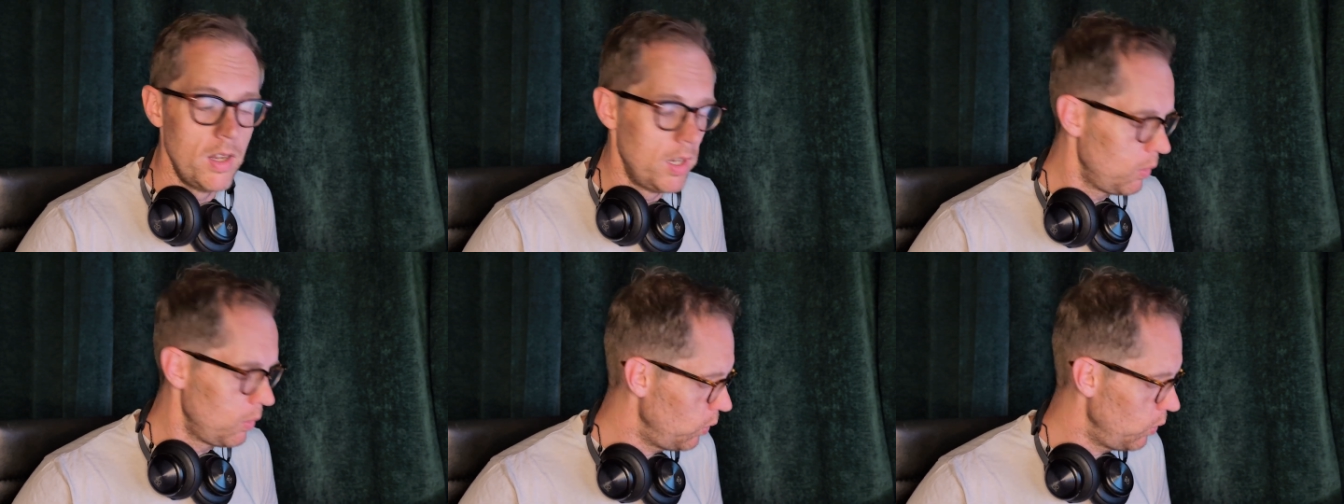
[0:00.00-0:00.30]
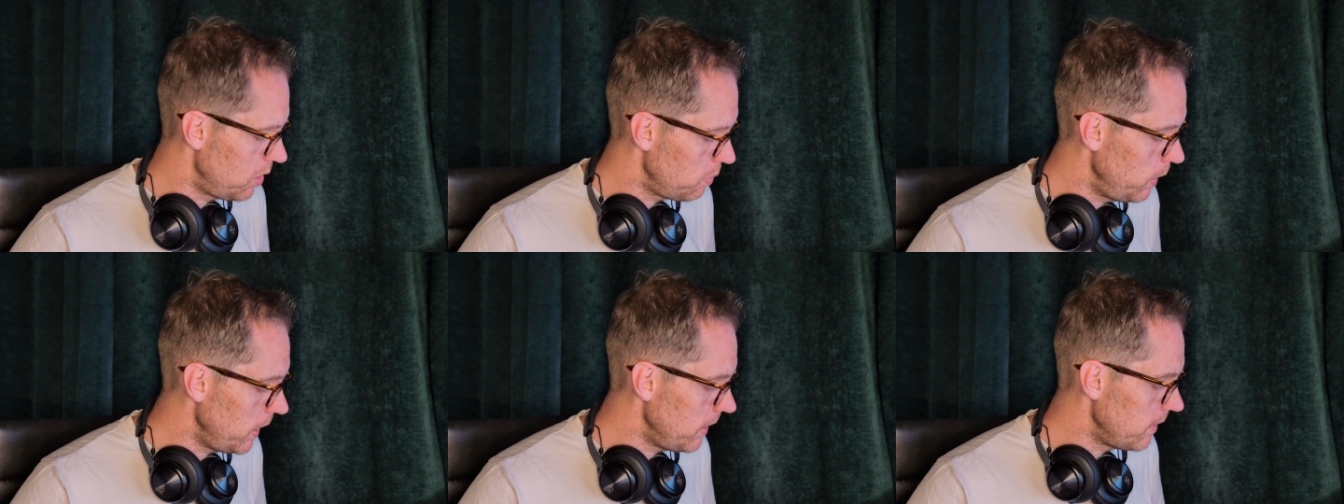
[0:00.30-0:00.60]

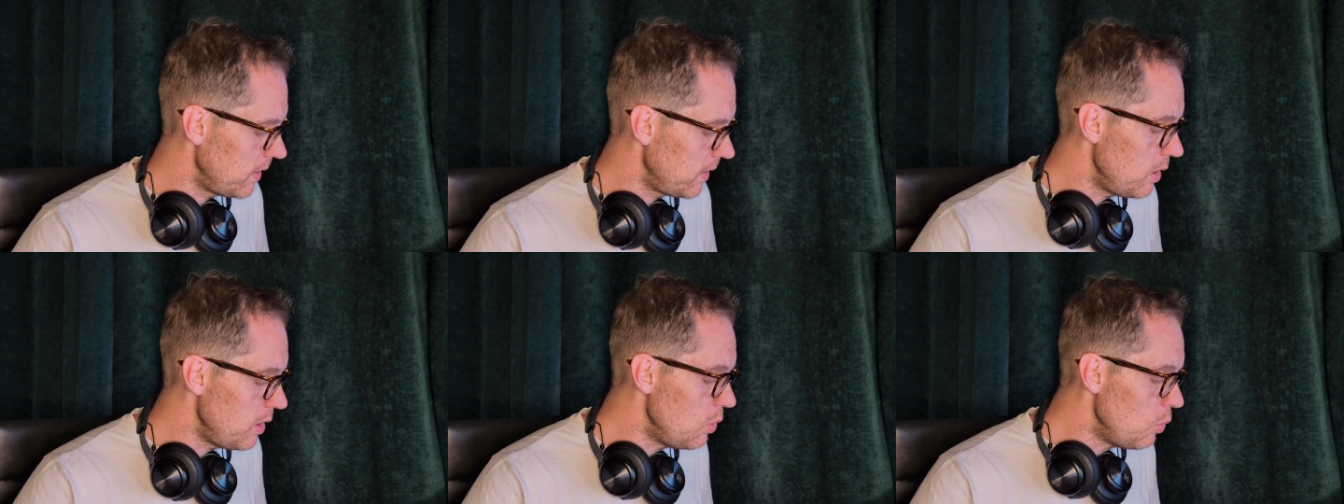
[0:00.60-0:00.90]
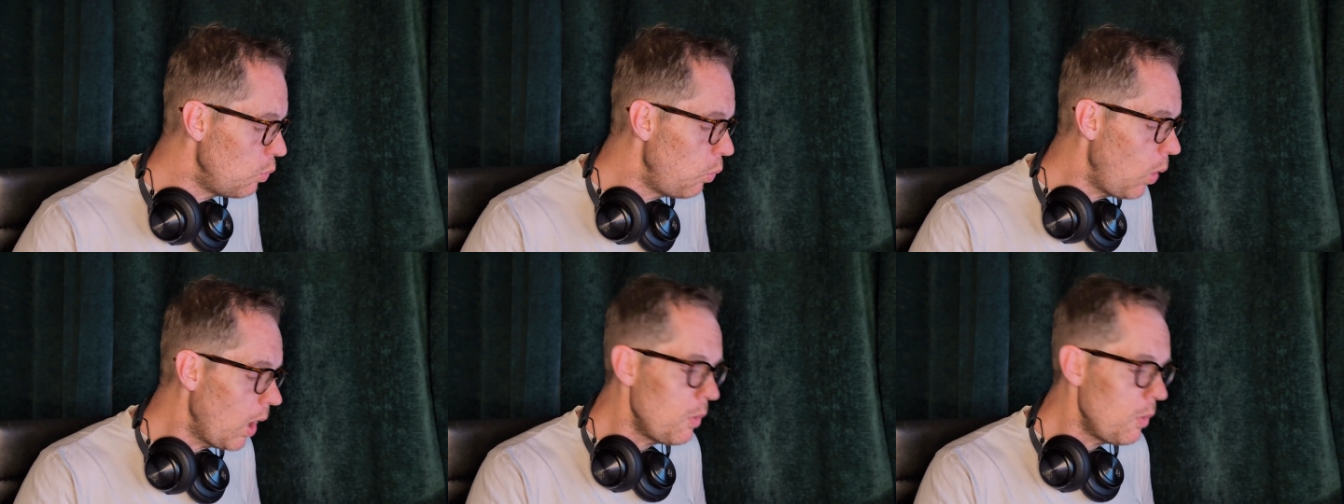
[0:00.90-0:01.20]
which means that you
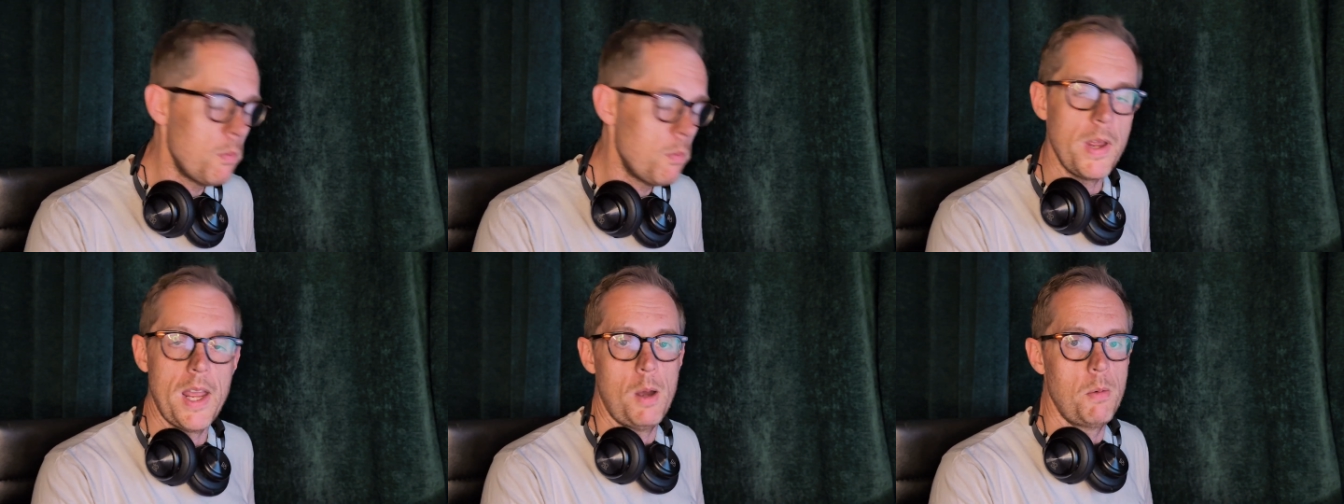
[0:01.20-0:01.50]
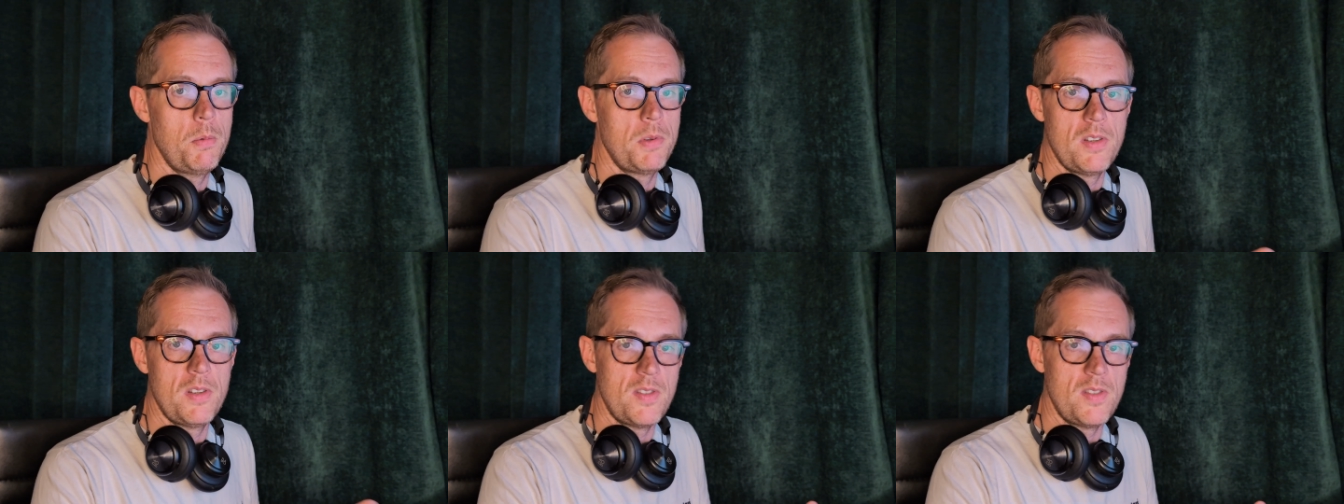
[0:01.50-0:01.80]
won't be able
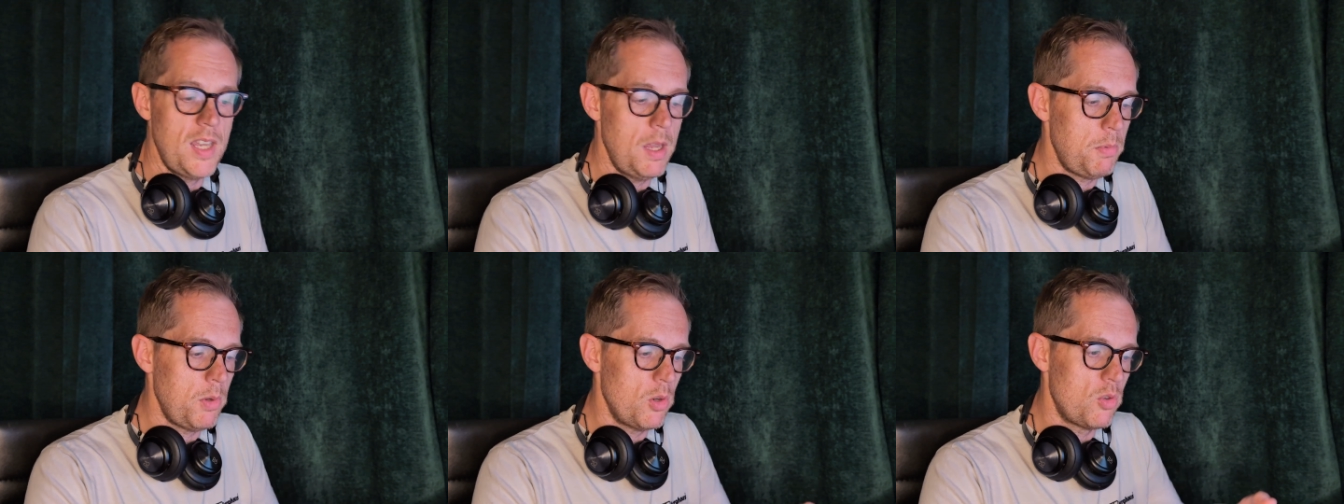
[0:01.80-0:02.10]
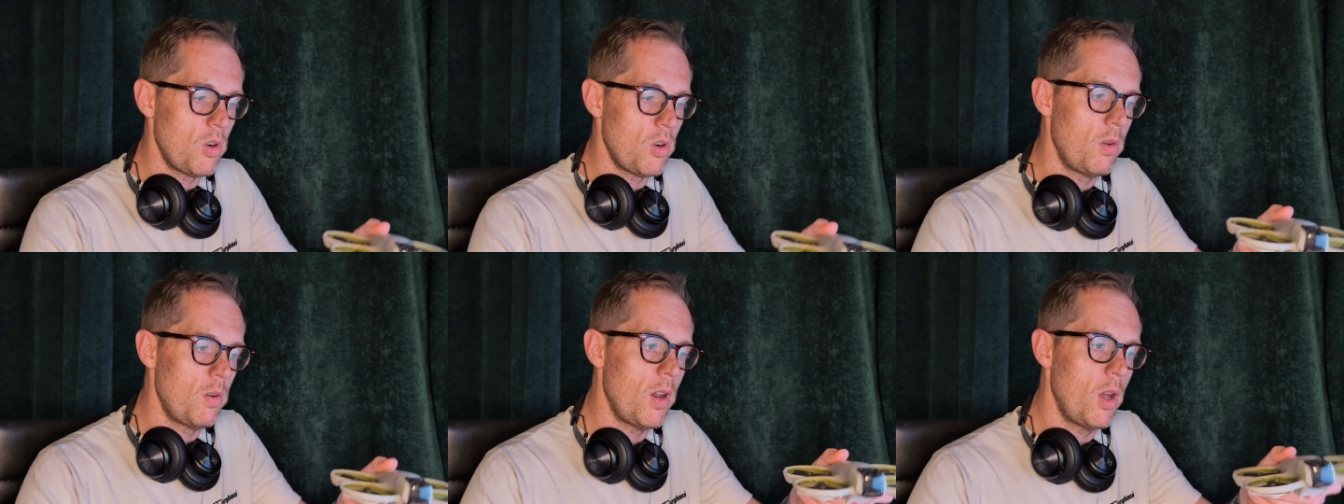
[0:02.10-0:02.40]
to tip your
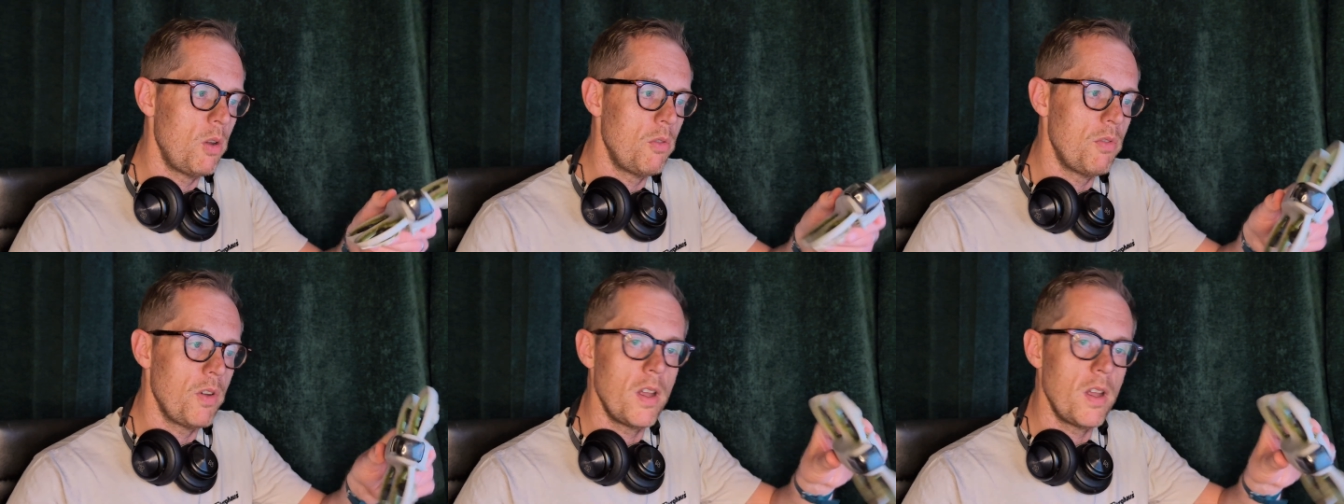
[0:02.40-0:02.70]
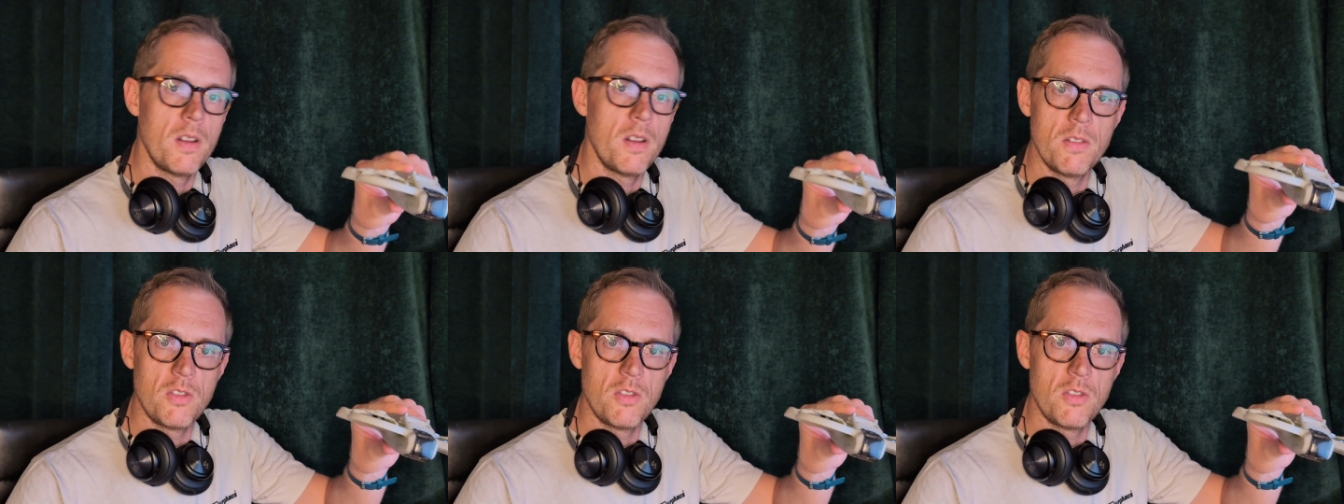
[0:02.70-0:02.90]
drone over